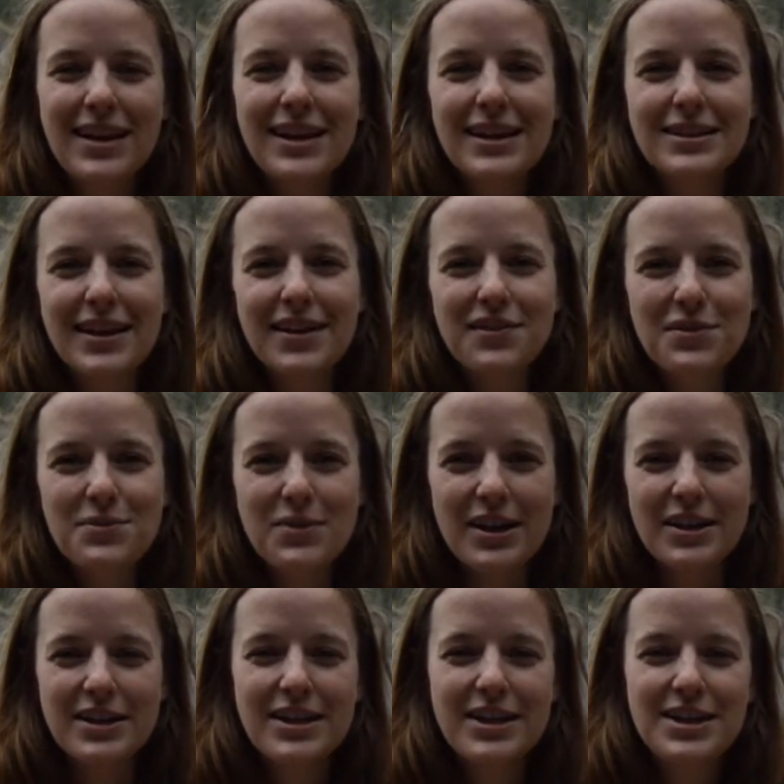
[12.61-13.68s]
In Lesson
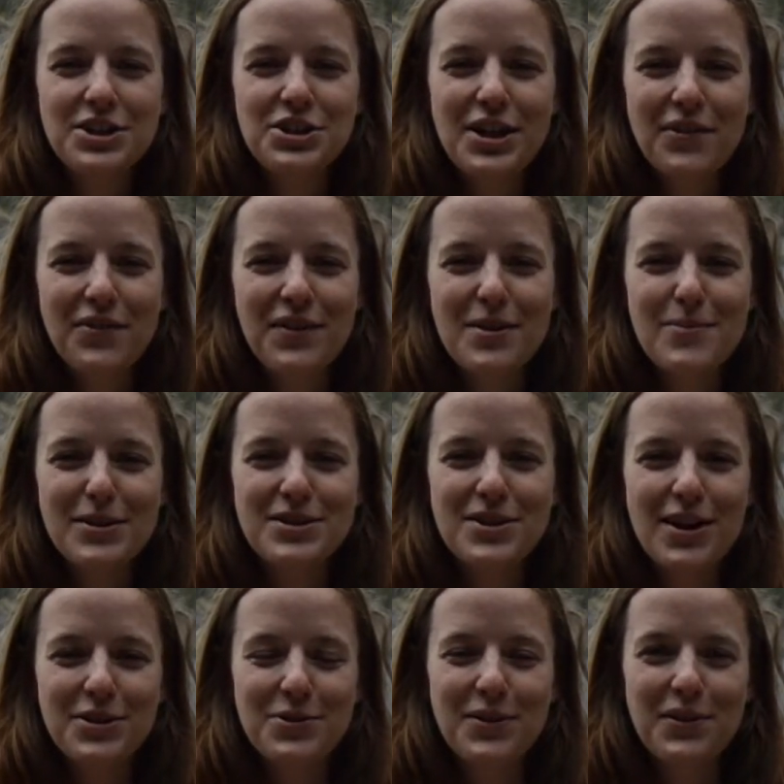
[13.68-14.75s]
1, Chef Selma
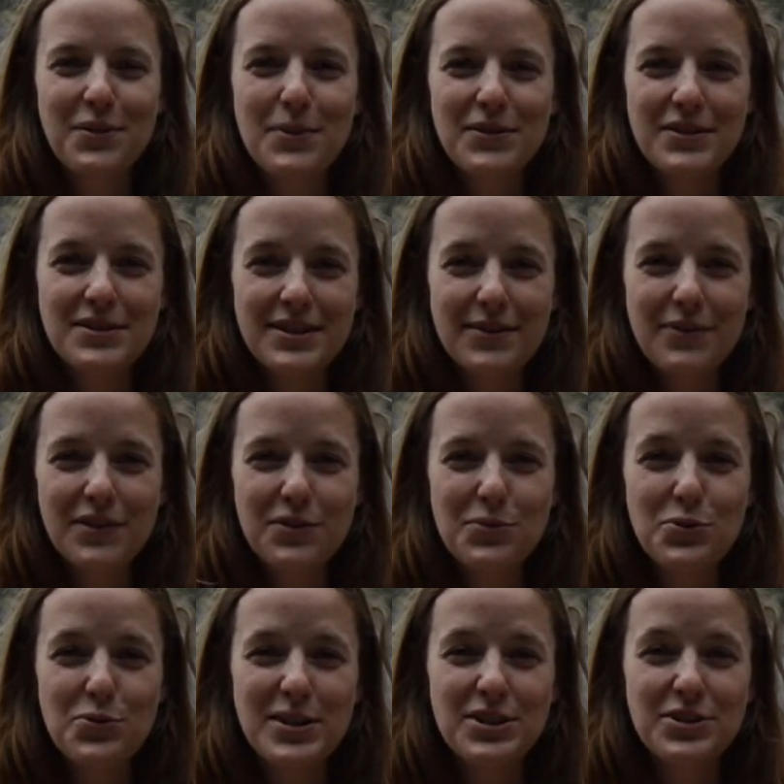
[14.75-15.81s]
talked to us about the difference
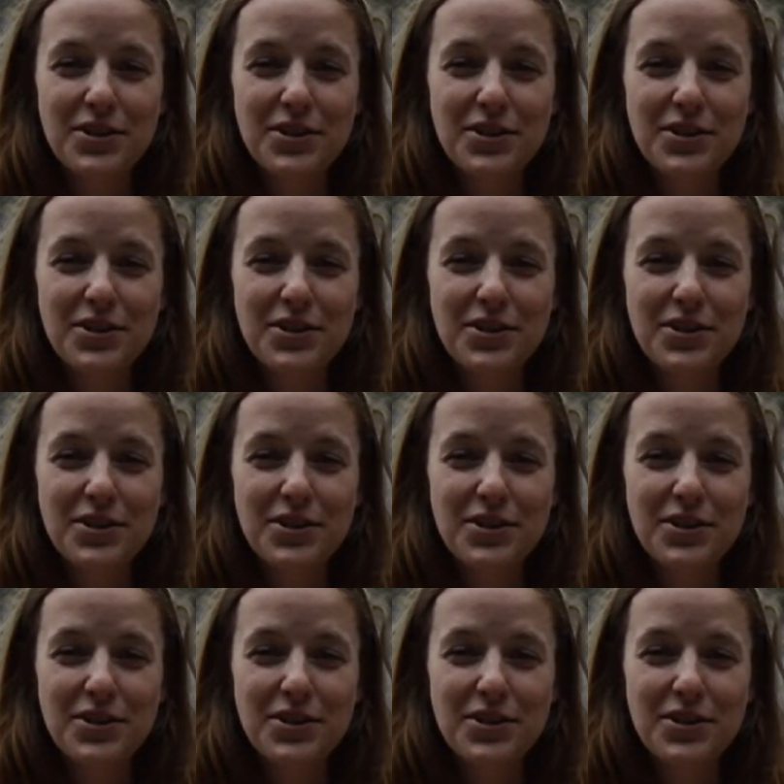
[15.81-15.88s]
between